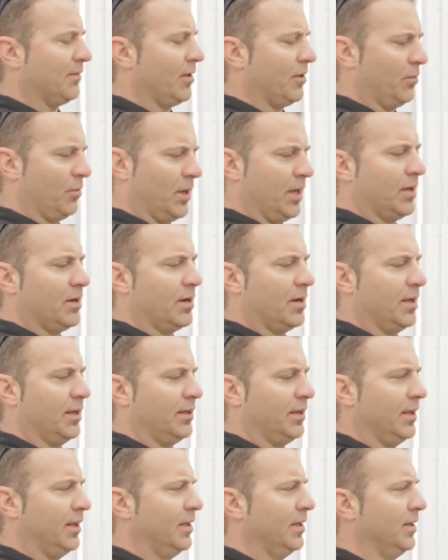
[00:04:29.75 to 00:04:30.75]
all the weight on
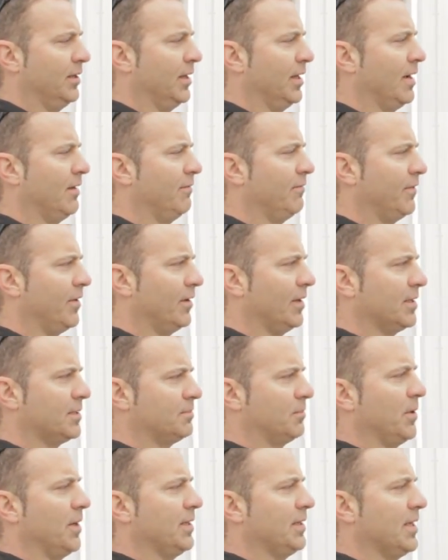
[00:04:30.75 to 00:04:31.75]
it. You can have far less
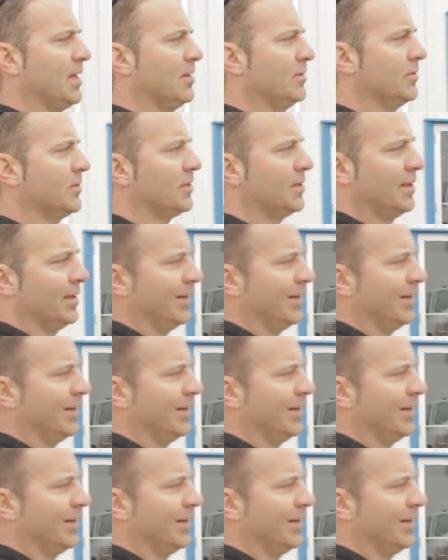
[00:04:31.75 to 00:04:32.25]
breakdowns,